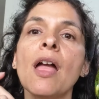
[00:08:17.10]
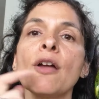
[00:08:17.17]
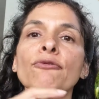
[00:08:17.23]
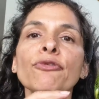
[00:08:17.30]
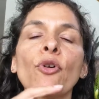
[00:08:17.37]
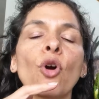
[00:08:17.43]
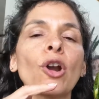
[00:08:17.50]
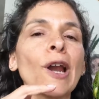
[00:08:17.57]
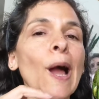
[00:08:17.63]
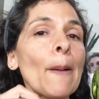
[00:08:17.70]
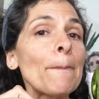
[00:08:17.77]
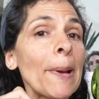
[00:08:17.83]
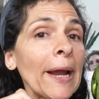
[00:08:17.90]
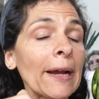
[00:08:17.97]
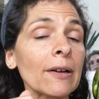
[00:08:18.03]
For a
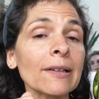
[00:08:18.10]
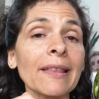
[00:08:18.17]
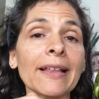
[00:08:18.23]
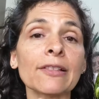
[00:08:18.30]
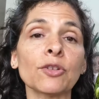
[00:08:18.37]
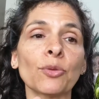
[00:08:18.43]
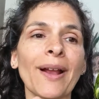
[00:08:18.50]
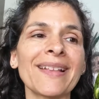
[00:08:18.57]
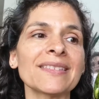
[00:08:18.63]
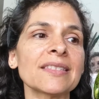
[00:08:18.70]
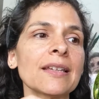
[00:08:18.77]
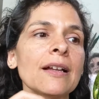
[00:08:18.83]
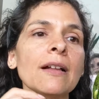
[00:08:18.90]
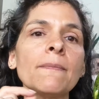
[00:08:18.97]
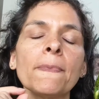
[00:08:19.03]
parrot like
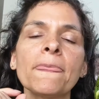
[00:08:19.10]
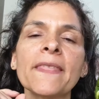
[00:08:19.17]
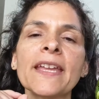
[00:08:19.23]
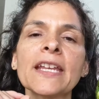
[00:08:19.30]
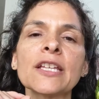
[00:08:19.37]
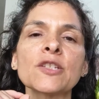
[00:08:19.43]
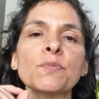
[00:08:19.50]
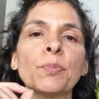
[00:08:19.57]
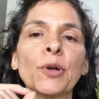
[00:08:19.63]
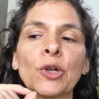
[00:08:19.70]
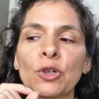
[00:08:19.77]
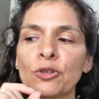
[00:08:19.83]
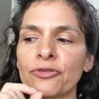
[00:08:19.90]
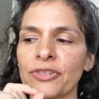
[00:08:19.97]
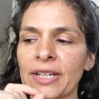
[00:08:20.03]
Lorenzo, it is
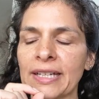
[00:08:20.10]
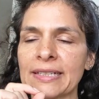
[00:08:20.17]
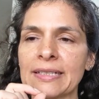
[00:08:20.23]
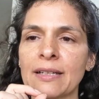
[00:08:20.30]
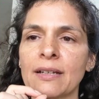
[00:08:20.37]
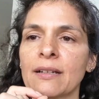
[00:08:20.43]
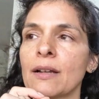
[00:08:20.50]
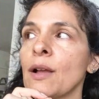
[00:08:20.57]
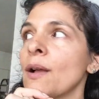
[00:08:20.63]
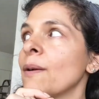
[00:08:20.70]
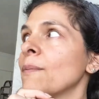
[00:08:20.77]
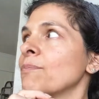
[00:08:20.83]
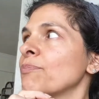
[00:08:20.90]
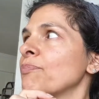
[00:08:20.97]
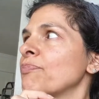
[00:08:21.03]
perfect,
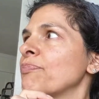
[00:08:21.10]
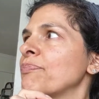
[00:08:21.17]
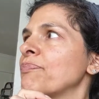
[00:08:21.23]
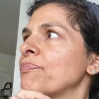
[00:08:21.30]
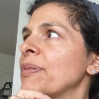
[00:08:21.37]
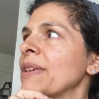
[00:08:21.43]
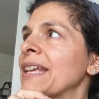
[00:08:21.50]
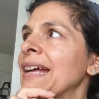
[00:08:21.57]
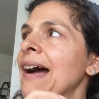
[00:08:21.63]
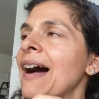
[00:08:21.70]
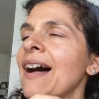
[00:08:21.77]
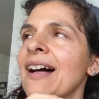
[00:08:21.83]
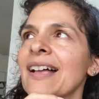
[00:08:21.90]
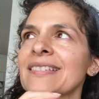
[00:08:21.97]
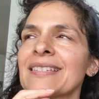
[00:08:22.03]

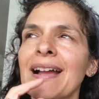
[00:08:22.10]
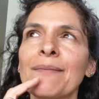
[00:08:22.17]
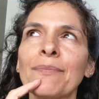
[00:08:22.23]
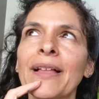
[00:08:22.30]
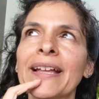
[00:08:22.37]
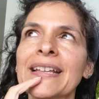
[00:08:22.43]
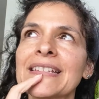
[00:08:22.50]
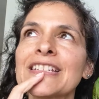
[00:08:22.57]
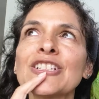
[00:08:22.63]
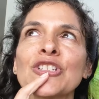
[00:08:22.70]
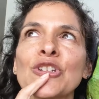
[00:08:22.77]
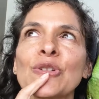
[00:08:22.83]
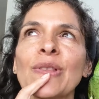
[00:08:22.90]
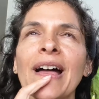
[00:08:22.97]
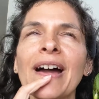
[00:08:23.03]
because I'm like, is it
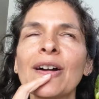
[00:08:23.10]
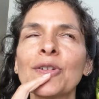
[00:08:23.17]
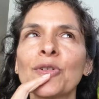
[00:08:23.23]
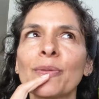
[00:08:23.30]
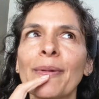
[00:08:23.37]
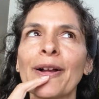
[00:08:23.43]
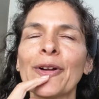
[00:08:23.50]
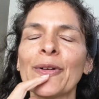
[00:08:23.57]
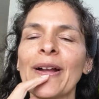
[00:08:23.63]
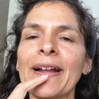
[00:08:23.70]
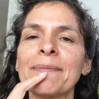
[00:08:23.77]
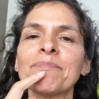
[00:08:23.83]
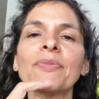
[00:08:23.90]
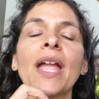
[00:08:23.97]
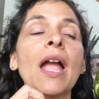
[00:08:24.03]
too loud or am I okay?
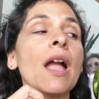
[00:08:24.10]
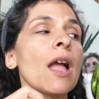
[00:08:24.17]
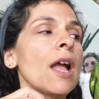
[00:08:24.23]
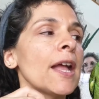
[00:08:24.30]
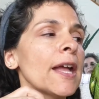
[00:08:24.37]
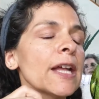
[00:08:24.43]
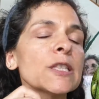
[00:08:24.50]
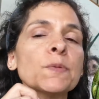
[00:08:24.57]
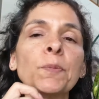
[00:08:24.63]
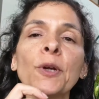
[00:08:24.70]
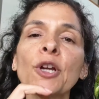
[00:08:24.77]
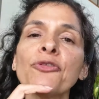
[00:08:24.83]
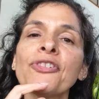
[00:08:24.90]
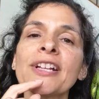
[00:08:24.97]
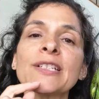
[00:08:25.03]
It's
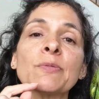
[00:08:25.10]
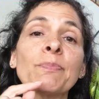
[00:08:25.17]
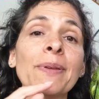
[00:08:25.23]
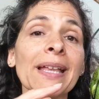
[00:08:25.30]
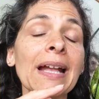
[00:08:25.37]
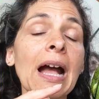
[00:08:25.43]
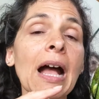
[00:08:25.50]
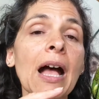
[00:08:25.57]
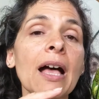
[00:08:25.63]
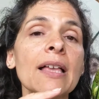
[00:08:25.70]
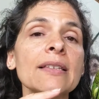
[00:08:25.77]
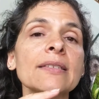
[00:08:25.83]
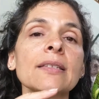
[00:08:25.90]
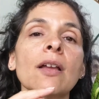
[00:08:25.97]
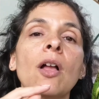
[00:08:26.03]
perfect
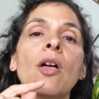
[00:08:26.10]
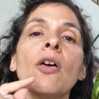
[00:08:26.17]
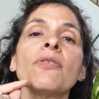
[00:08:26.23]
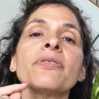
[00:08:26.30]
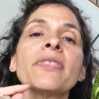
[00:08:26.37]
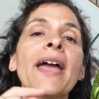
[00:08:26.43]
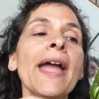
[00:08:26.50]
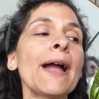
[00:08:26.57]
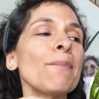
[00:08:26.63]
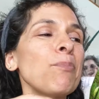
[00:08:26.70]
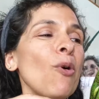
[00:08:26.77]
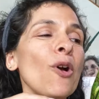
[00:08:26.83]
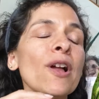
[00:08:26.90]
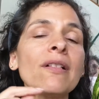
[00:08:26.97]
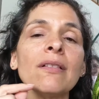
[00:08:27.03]
because the hemp
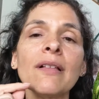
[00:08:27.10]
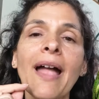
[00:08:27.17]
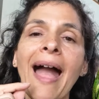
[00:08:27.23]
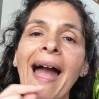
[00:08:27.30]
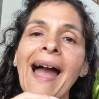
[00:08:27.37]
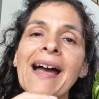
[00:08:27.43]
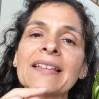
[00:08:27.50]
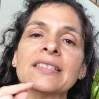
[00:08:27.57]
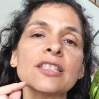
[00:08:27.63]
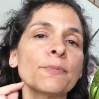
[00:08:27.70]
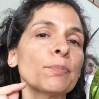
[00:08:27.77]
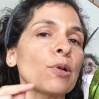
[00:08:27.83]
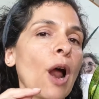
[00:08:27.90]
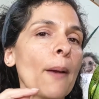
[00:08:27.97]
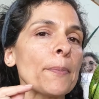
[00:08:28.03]
oil has the
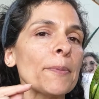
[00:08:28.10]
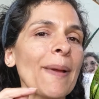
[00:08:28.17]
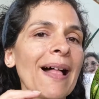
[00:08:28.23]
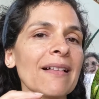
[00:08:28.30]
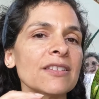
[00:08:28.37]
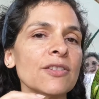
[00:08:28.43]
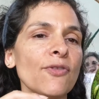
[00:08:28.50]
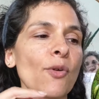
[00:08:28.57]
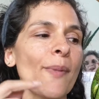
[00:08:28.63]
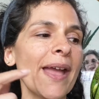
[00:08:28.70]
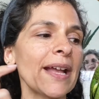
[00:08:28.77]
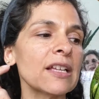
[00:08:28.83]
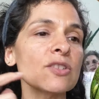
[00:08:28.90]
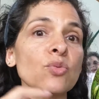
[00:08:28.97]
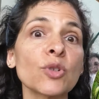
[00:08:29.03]
proper balance of
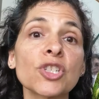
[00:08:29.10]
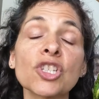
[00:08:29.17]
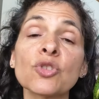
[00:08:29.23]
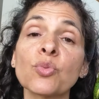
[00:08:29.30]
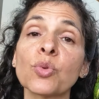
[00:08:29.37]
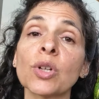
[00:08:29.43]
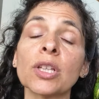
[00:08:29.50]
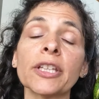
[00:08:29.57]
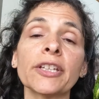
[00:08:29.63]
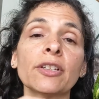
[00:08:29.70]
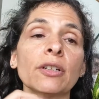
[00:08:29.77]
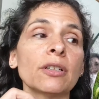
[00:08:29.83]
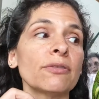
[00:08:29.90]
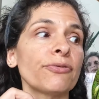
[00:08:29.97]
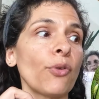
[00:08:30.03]
omegas, which is really
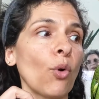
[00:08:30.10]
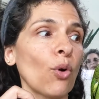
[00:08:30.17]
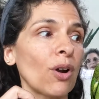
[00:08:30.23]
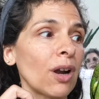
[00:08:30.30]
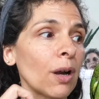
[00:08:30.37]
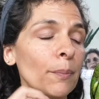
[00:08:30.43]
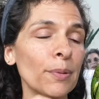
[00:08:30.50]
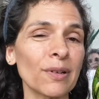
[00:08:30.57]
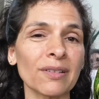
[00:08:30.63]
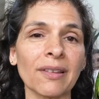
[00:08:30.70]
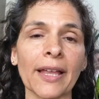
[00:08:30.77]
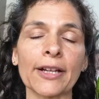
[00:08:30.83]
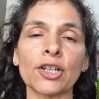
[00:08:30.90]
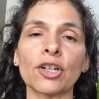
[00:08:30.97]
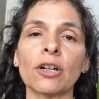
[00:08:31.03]
good for a bird
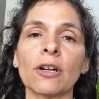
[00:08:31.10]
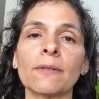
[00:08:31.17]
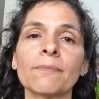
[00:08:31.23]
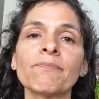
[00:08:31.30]
like her.